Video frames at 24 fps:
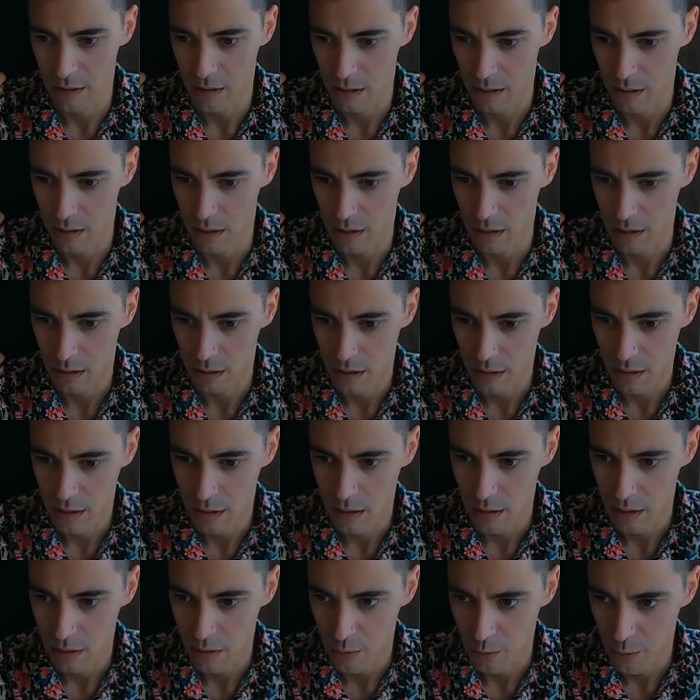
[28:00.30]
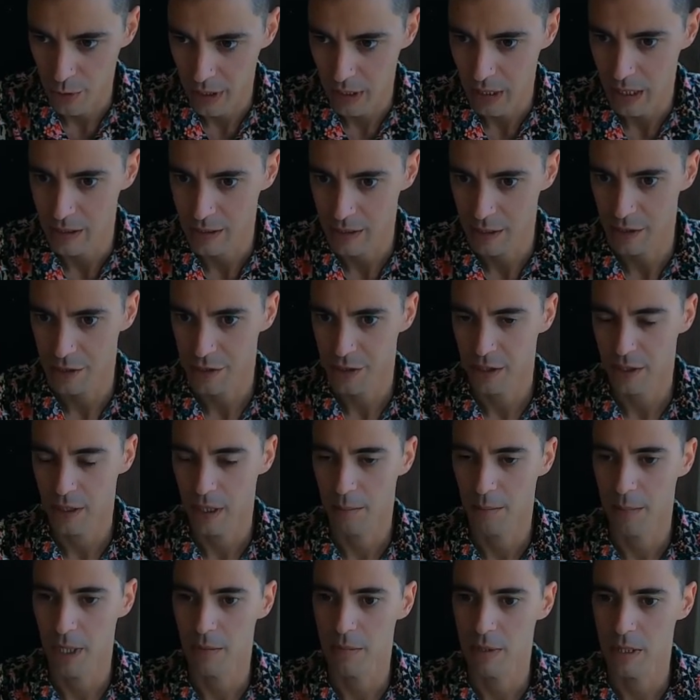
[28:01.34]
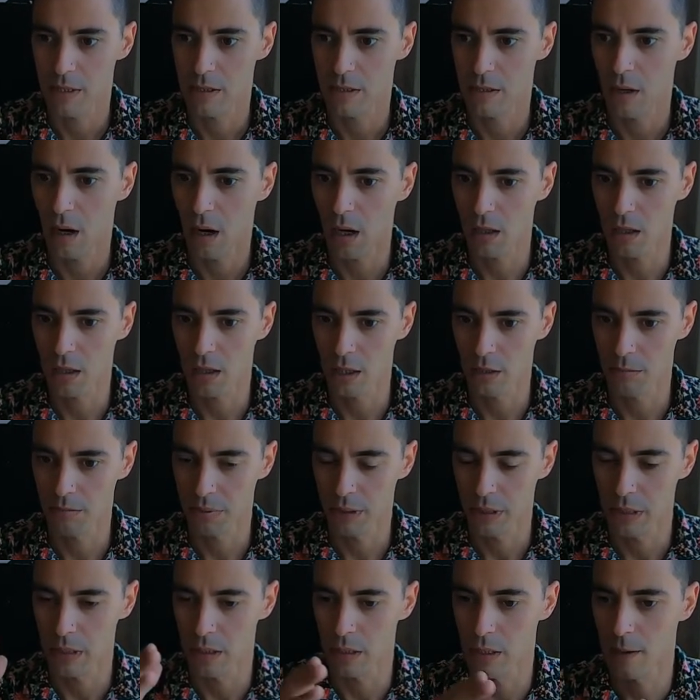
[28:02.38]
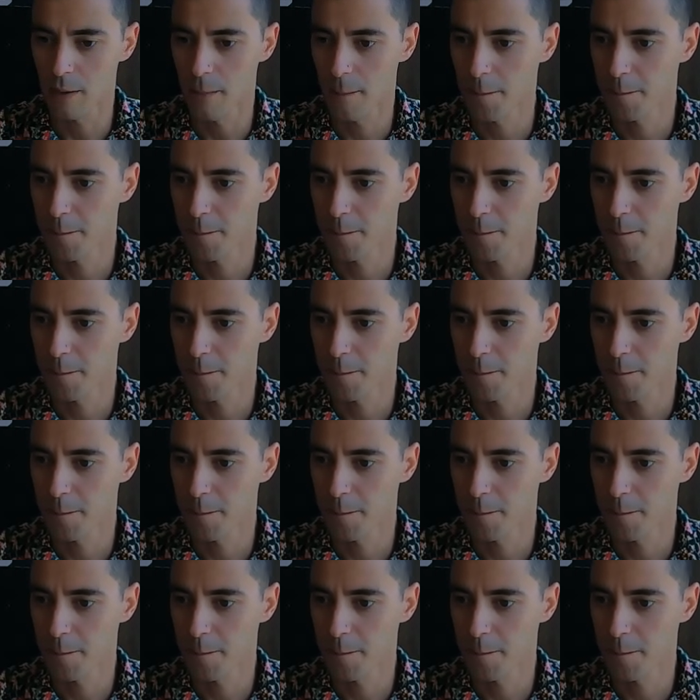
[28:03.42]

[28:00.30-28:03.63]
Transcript: the realization that maybe it's not going to be